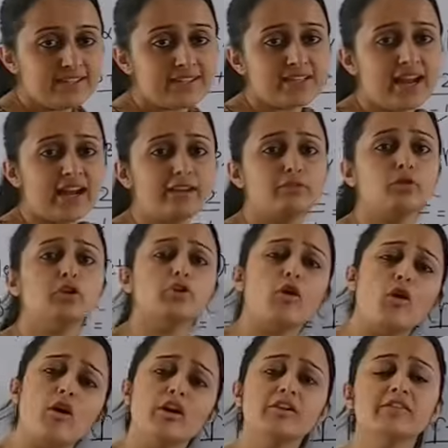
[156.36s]
hand side would
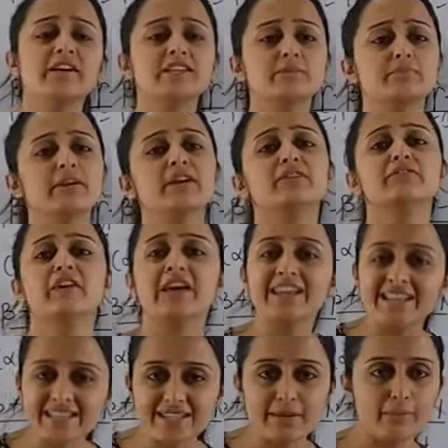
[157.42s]
always be a
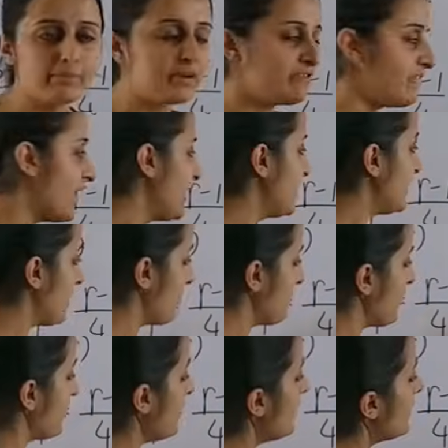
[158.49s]
very simplified
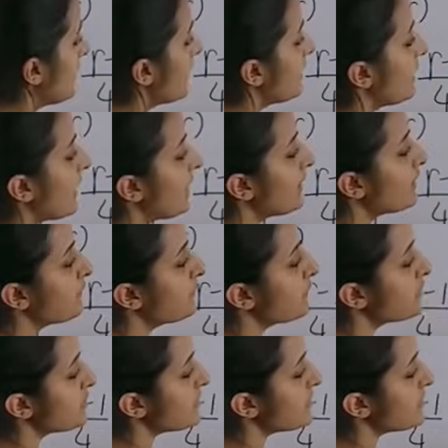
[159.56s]
number. Like if